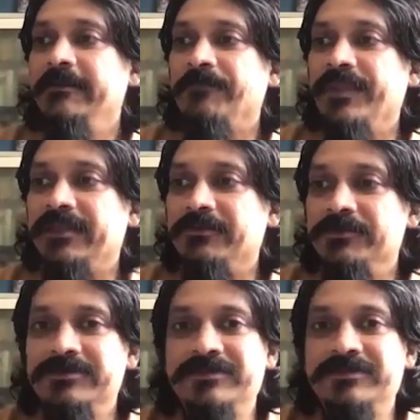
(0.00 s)
it
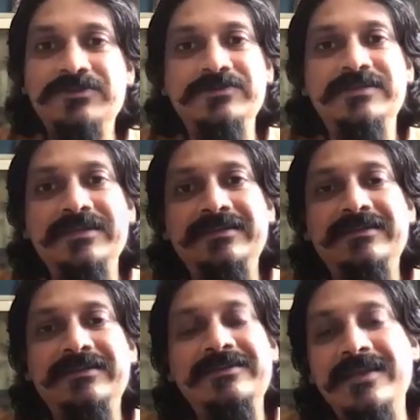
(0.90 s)
was
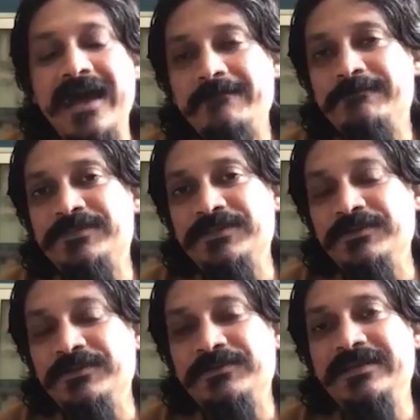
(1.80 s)
using
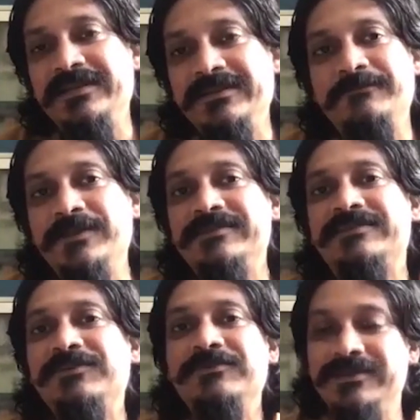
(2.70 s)
absolutely
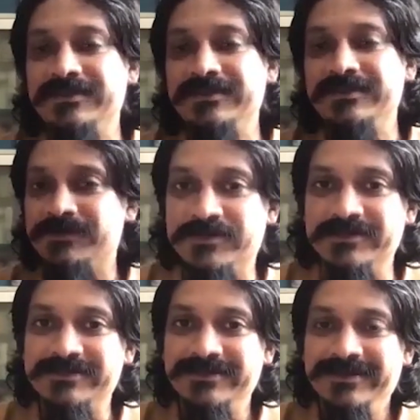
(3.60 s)
minuscule resources,
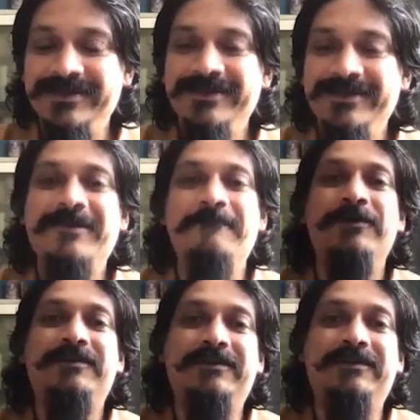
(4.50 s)
but right.
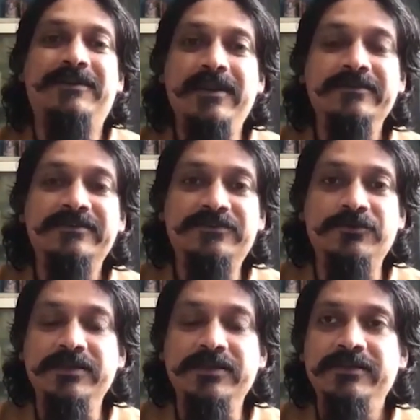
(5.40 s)
telling a
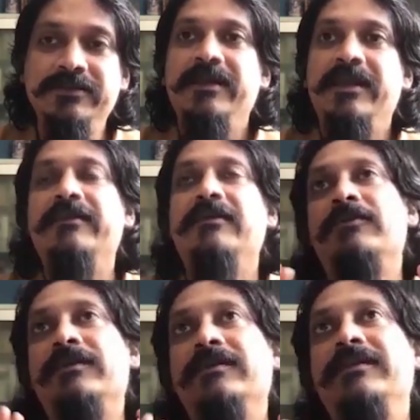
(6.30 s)
story. Okay,
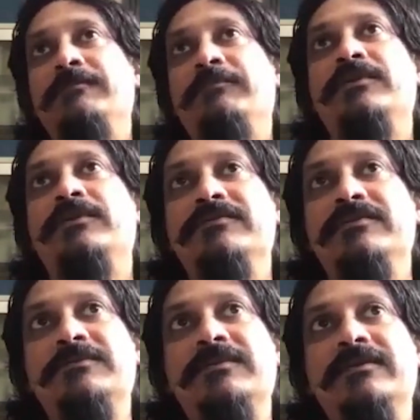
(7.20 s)
let me put it to you this
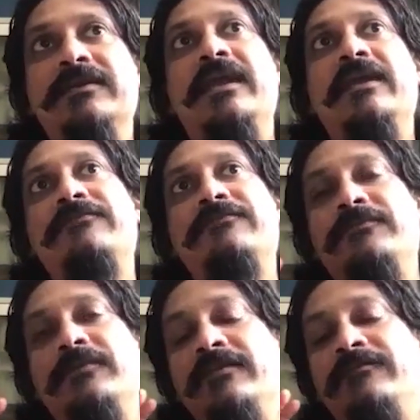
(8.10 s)
way: if
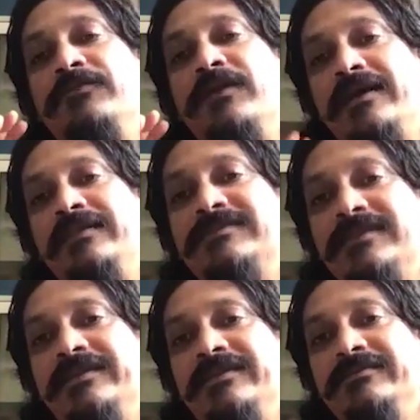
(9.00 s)
if you had this
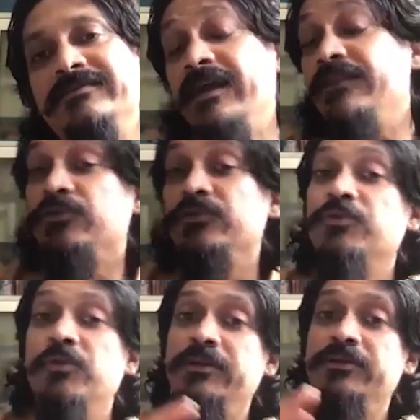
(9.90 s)
idea and you could go
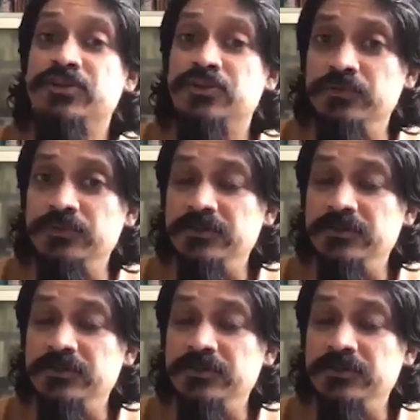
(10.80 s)
out and shoot,